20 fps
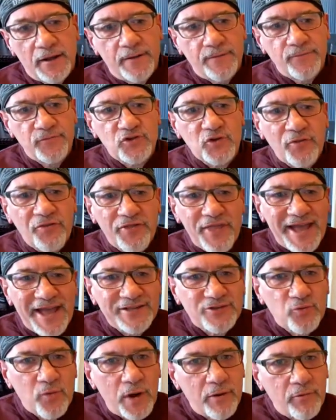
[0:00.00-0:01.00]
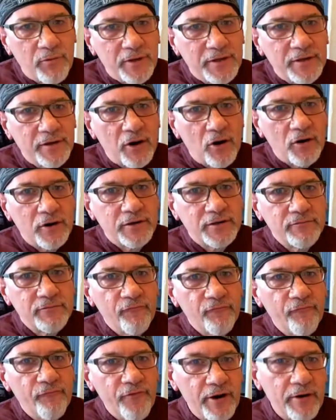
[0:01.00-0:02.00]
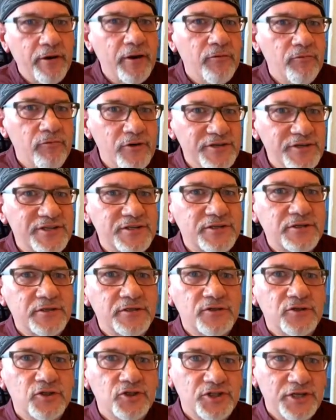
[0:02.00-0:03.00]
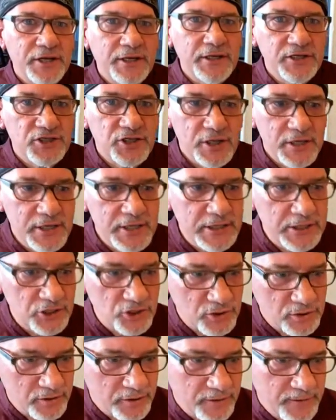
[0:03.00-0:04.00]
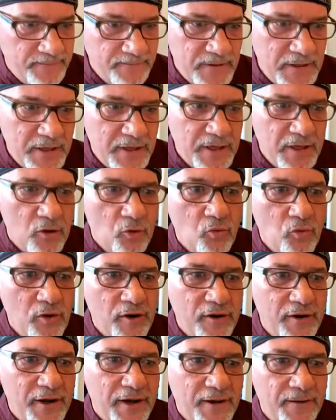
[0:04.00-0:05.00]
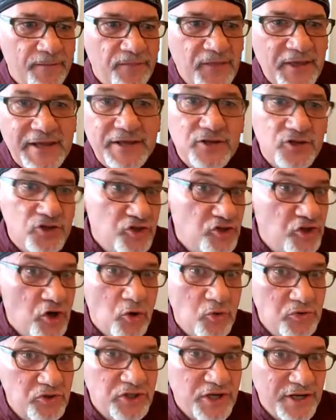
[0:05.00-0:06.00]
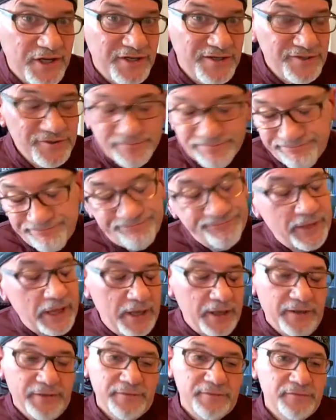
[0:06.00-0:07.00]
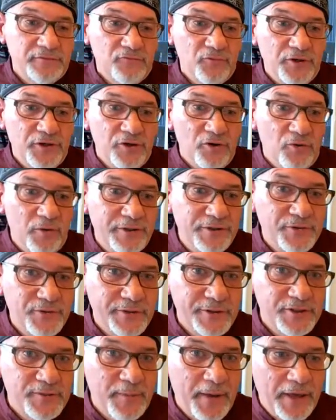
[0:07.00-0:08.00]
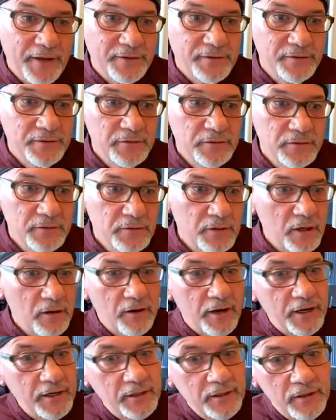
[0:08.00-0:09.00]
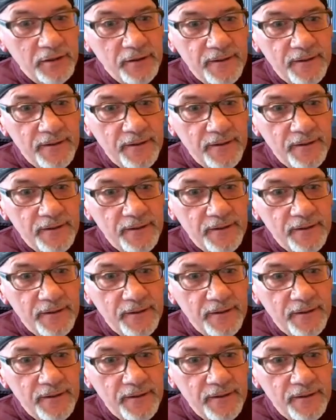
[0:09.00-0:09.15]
So that's why we are very resistant to change initially. When things don't change, hey, we know what to expect. All right.